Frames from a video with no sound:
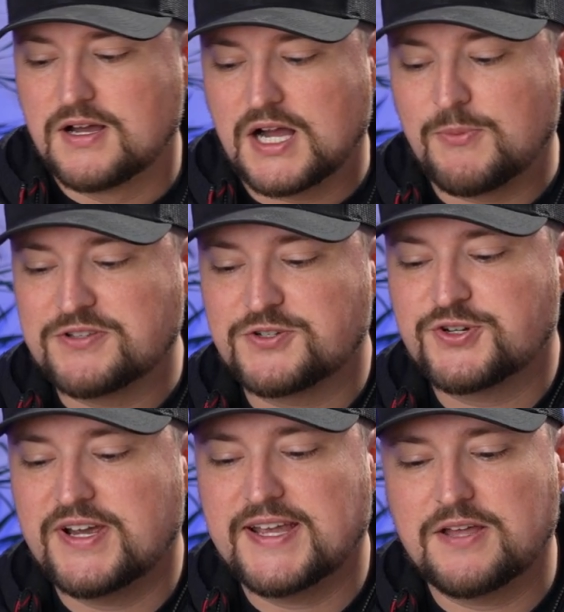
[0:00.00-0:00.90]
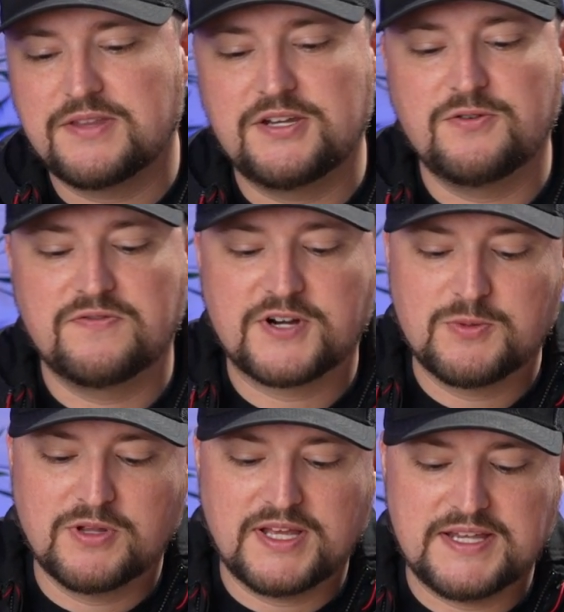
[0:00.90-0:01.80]
I'm also trying out the new
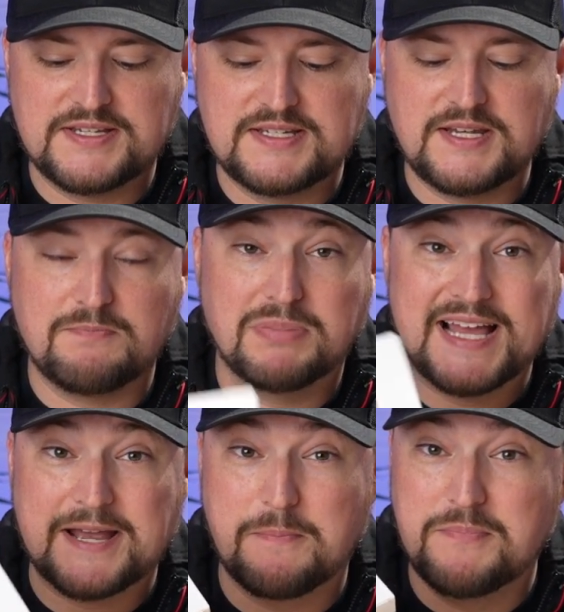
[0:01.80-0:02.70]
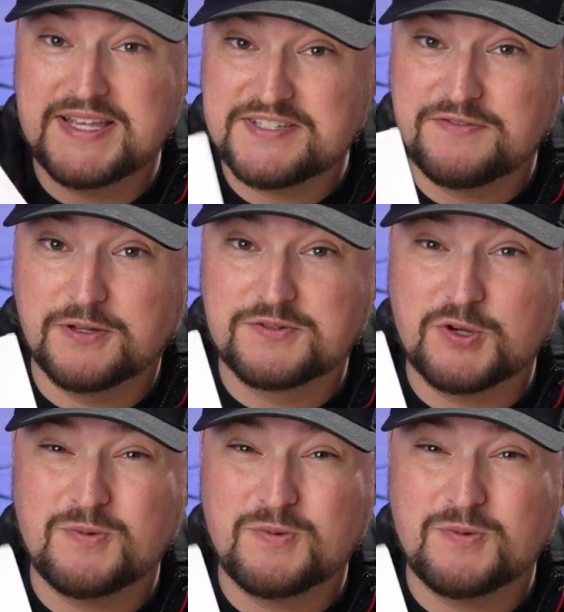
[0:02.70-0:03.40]
variable ND Blackmist filter,